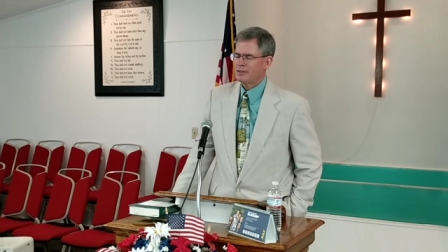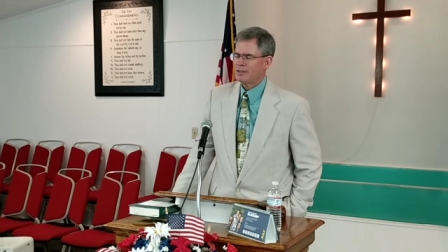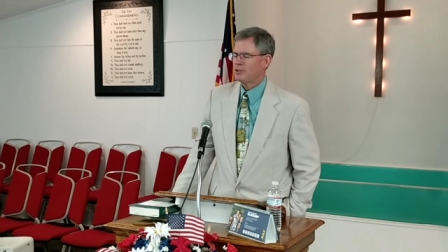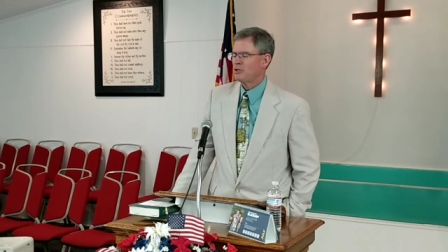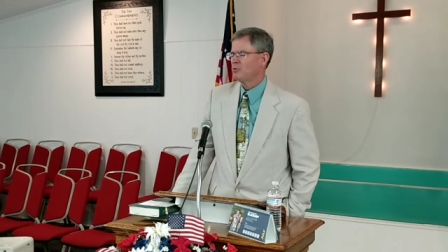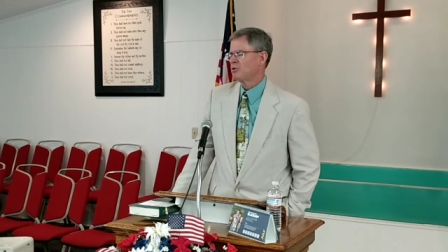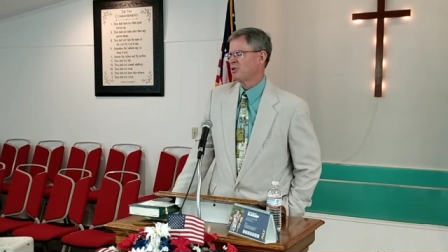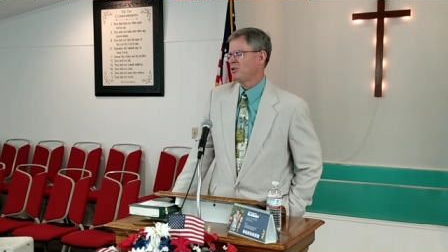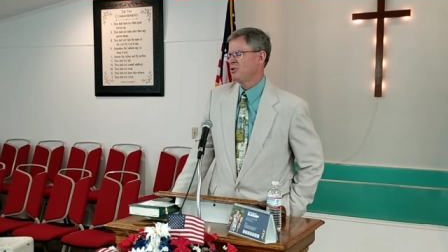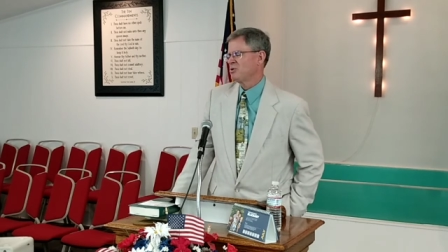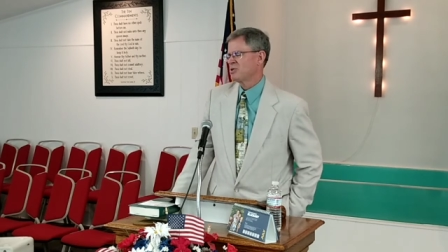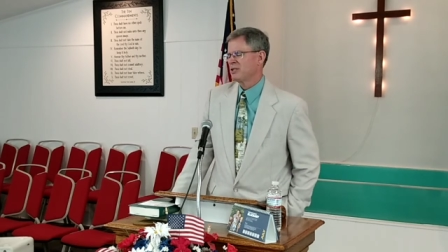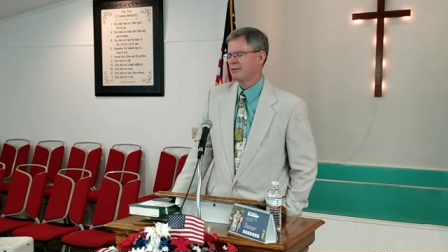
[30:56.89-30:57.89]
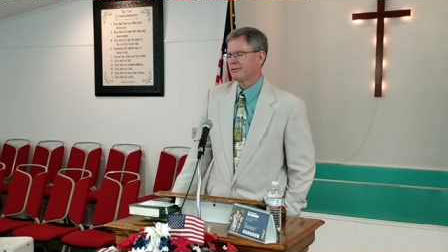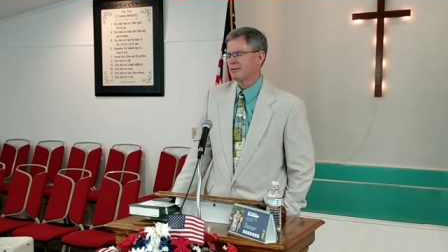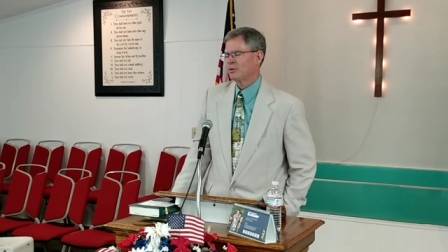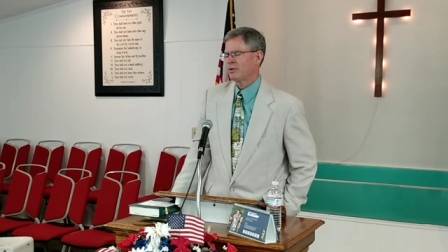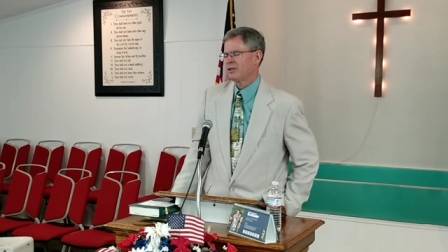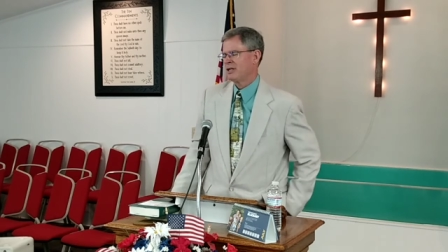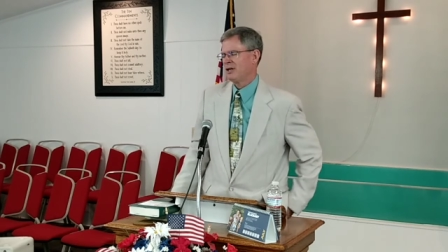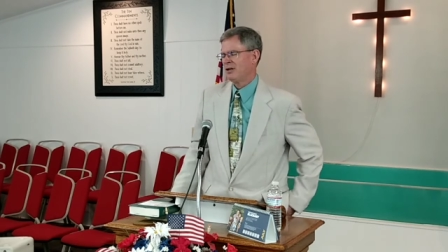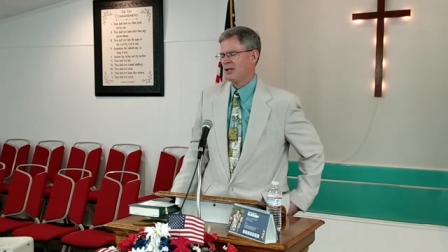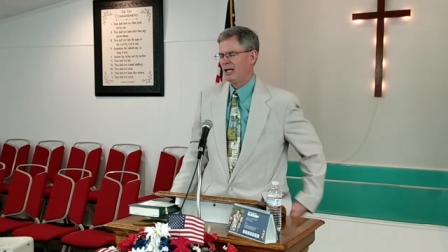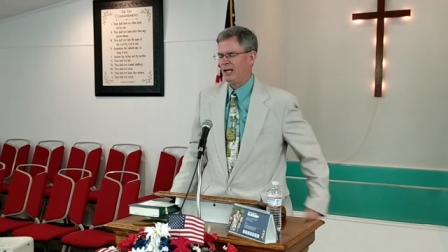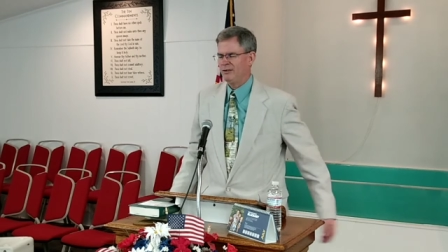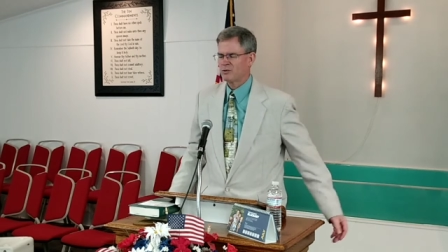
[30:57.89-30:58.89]
that you will use it within
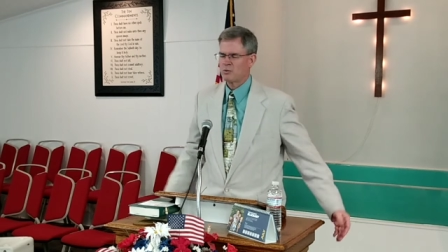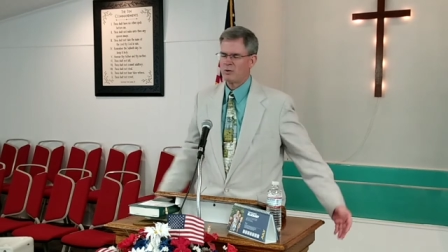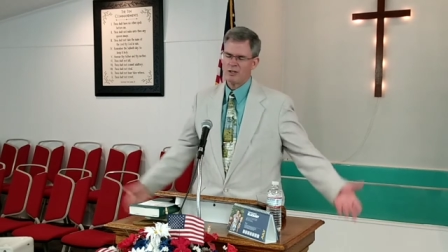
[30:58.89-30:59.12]
our lives,